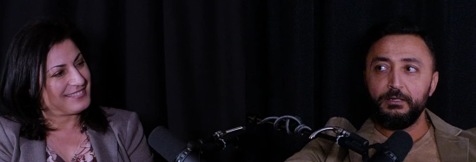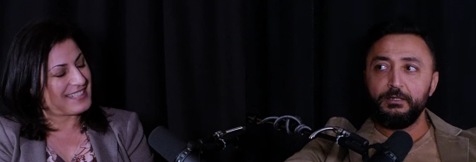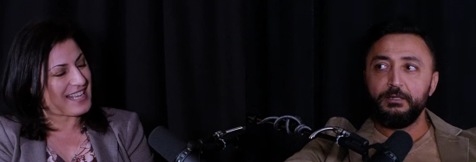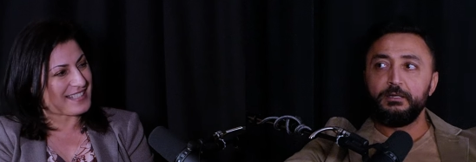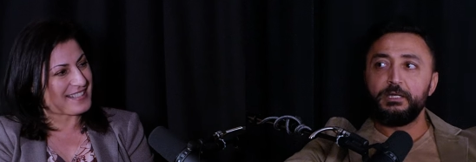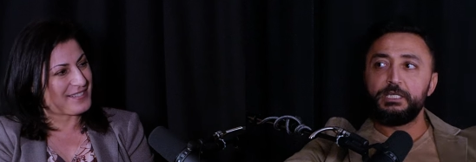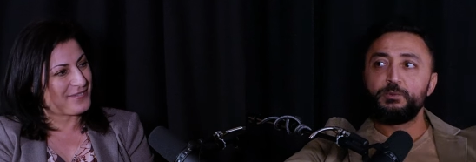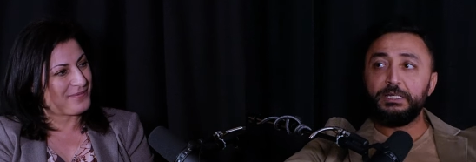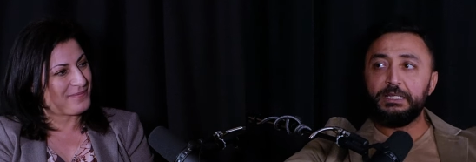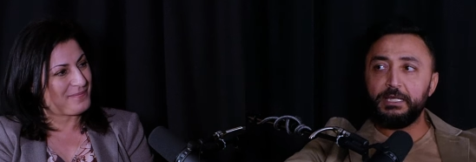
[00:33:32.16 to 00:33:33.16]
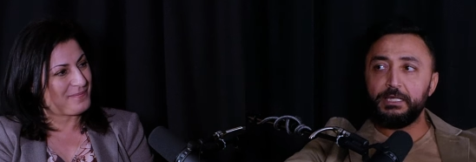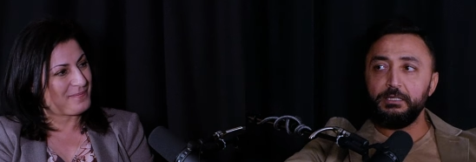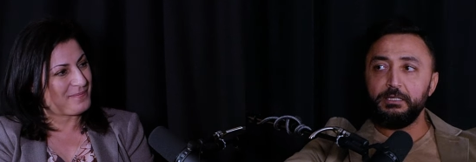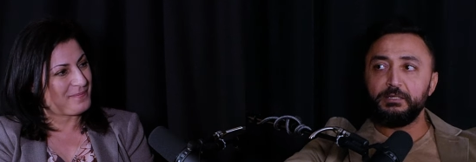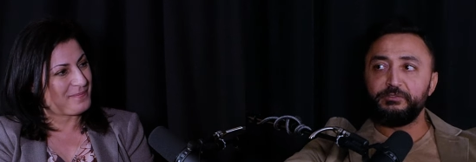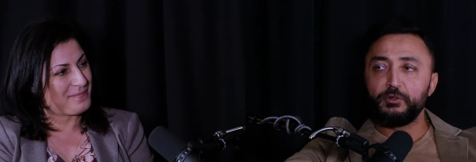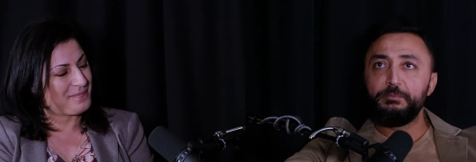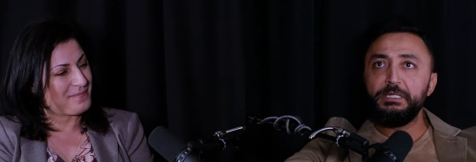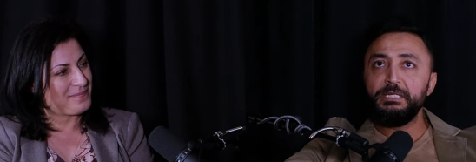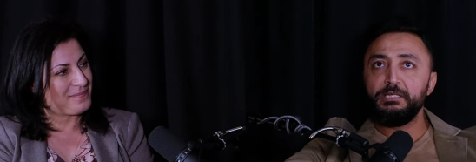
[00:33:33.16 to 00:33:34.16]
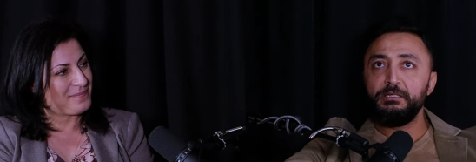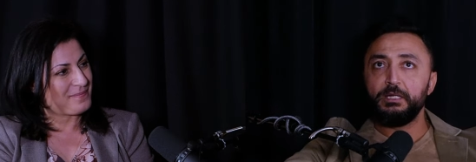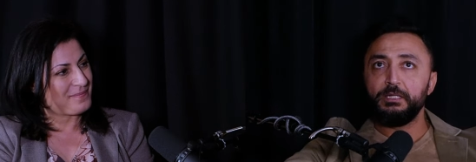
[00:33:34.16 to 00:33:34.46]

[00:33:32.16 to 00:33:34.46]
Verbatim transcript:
Speaker 1: yes is really the key and for me a